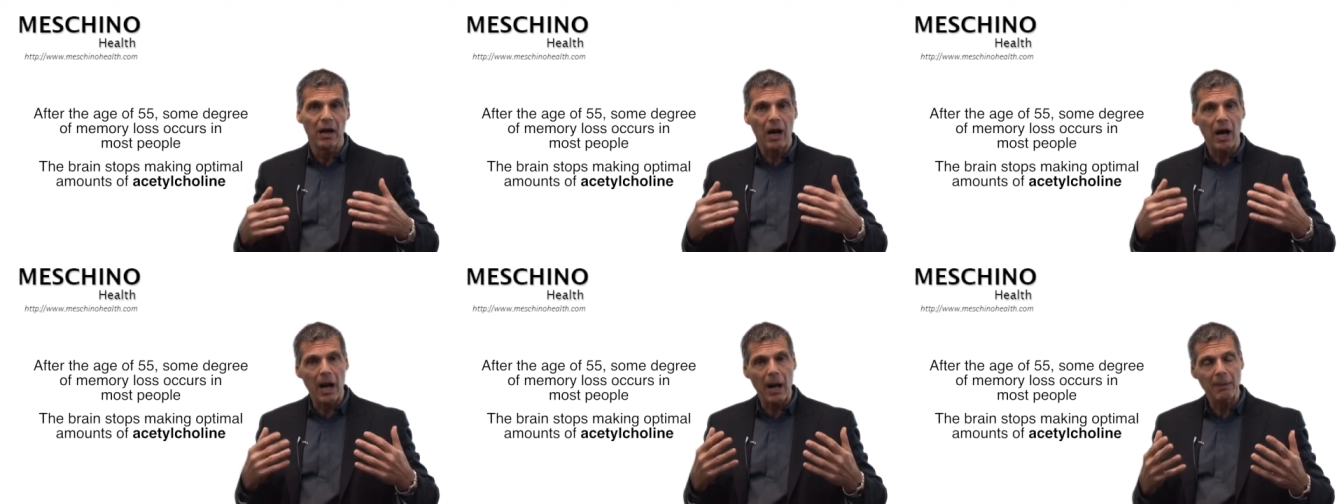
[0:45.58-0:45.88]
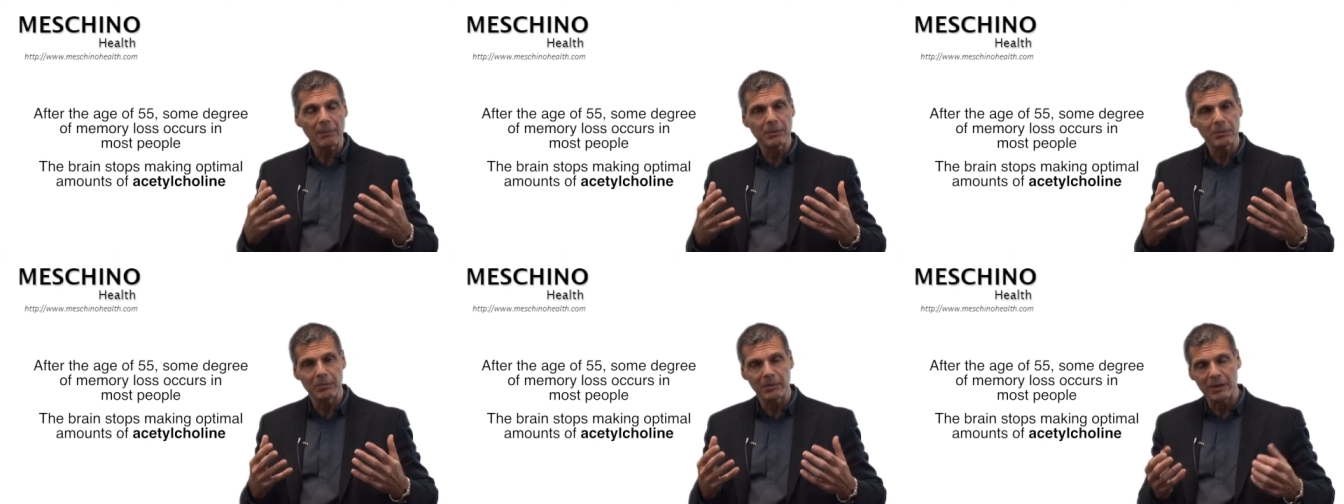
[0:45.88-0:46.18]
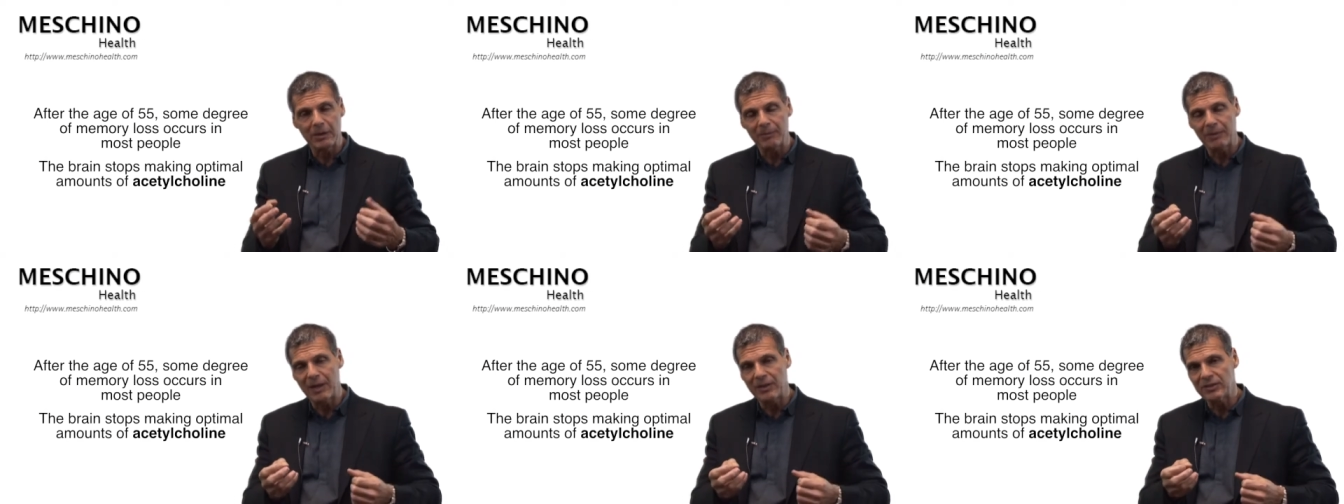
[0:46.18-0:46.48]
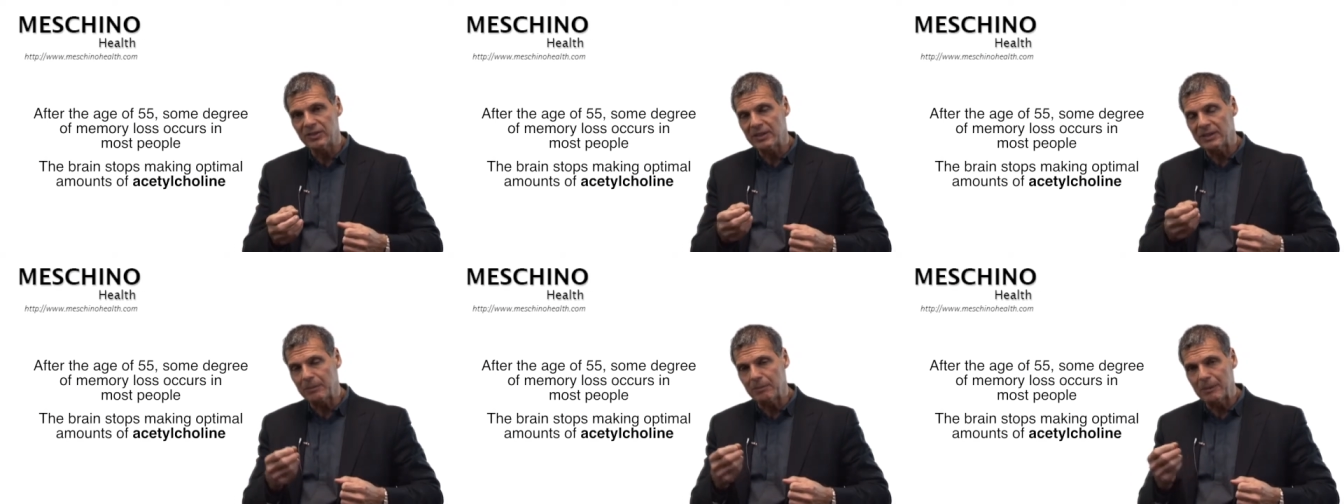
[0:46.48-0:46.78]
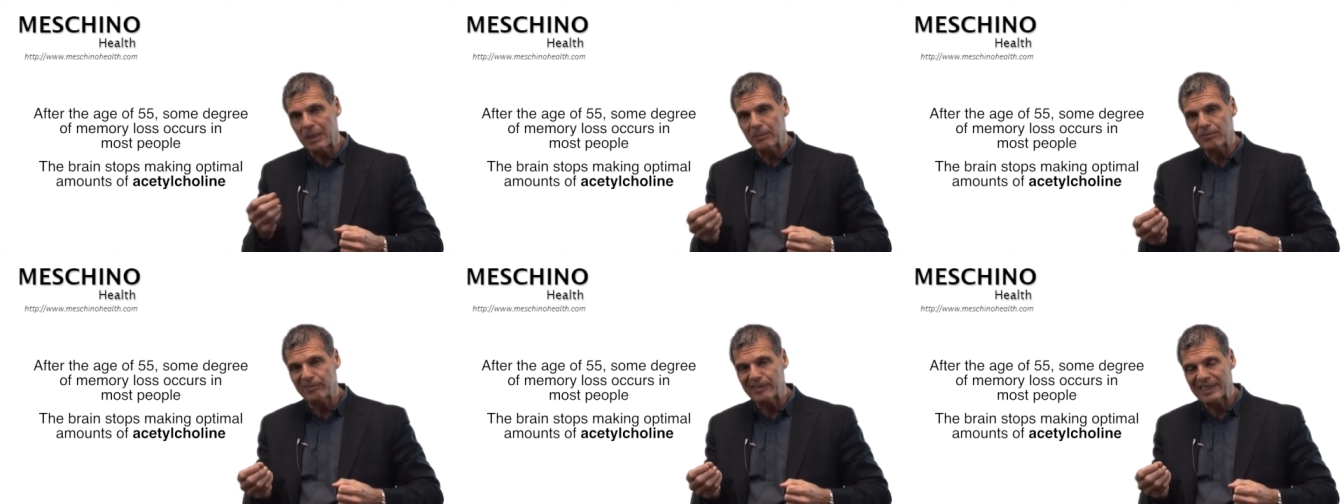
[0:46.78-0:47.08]
optimal amounts of the
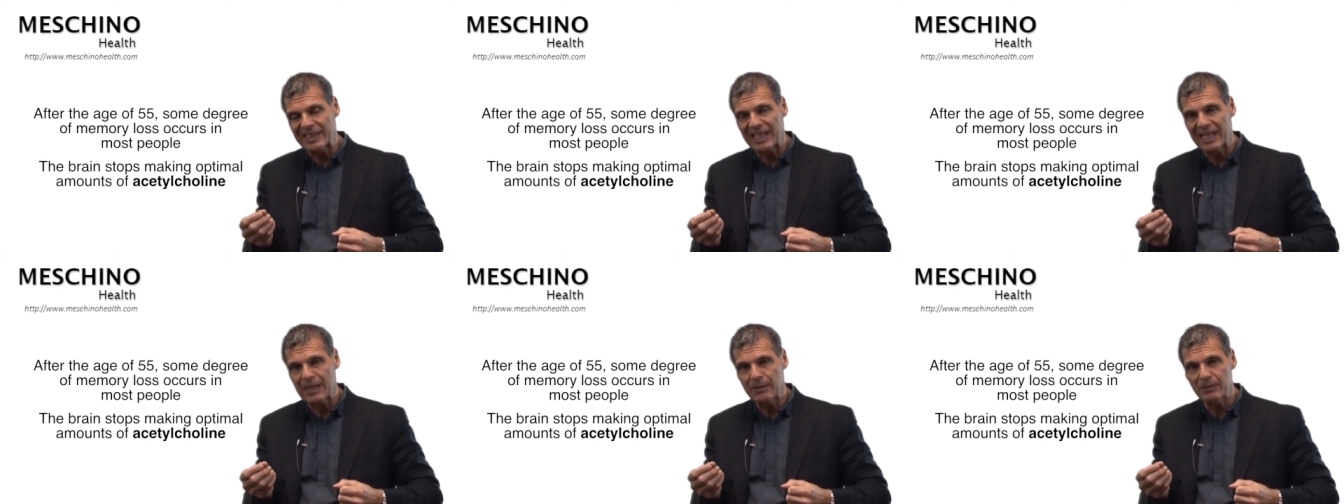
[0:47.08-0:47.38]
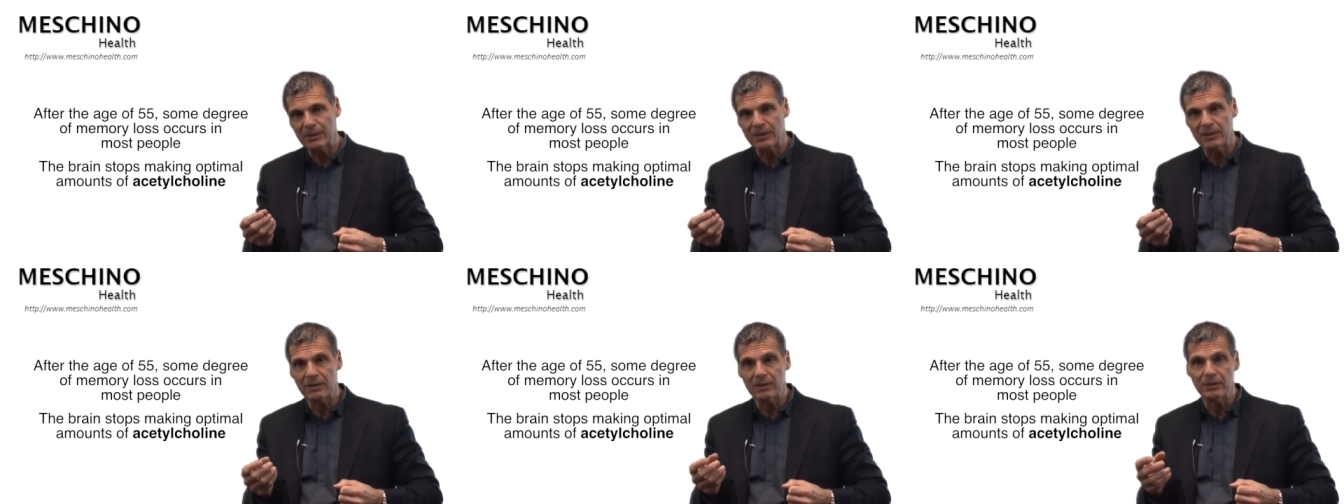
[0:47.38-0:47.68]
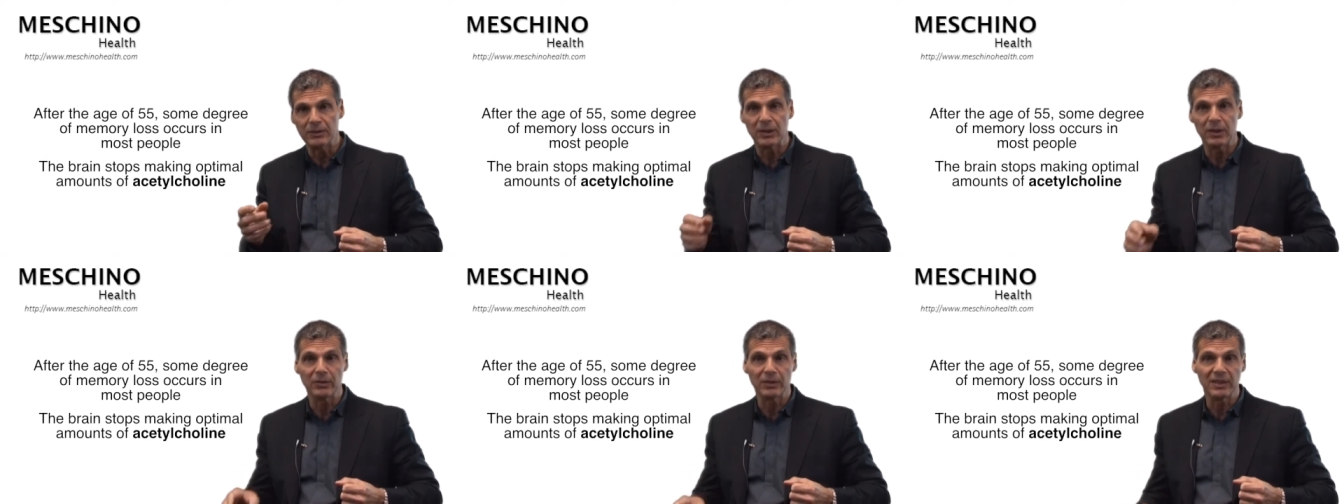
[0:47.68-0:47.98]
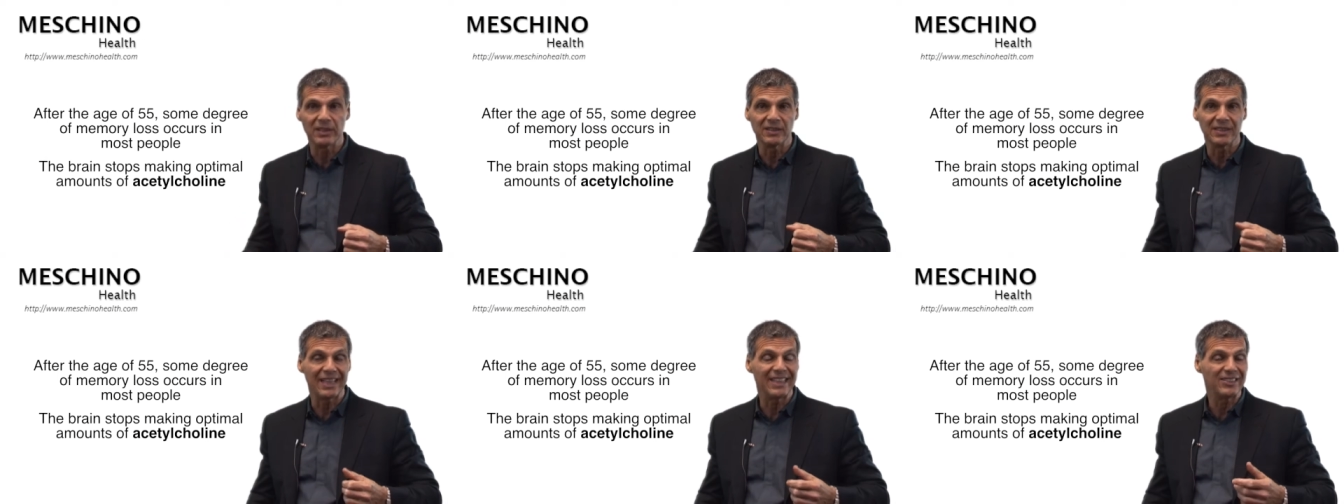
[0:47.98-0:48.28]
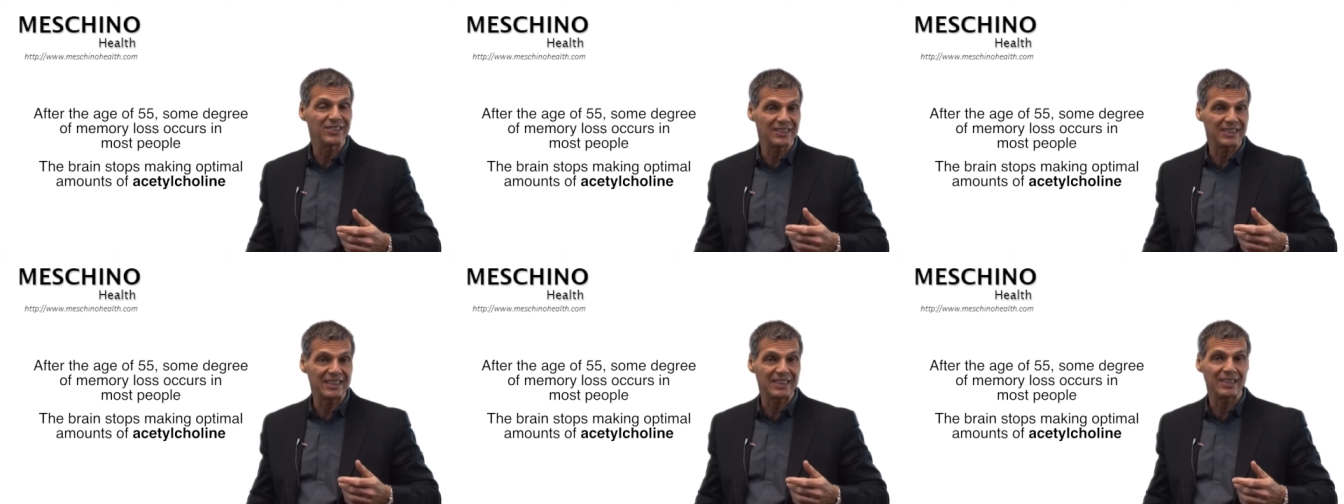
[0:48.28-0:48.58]
memory chemical known as
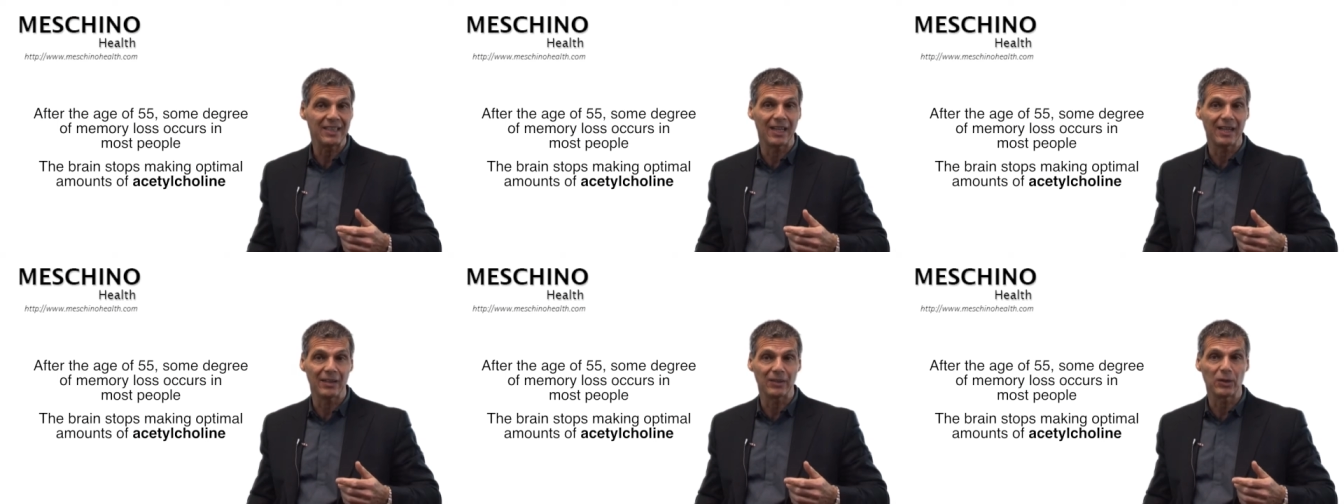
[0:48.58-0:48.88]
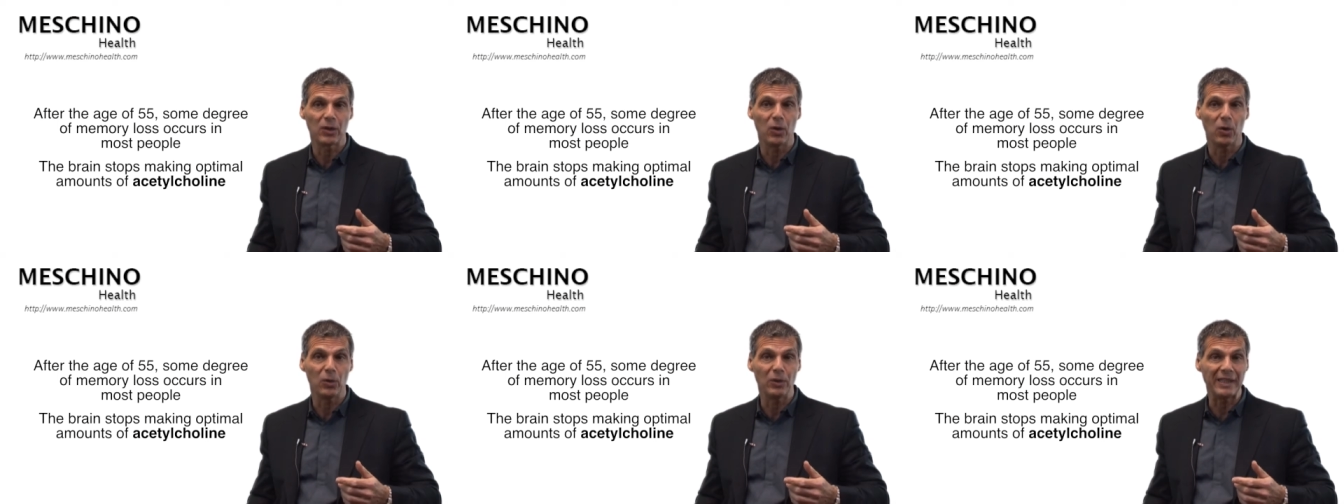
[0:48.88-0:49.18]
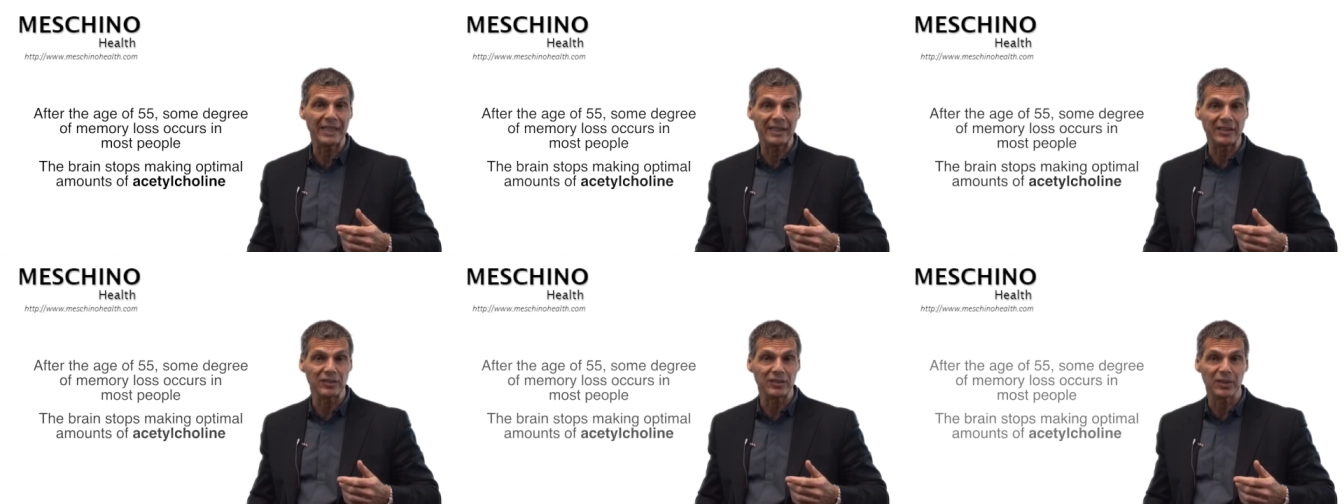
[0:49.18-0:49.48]
acetylcholine.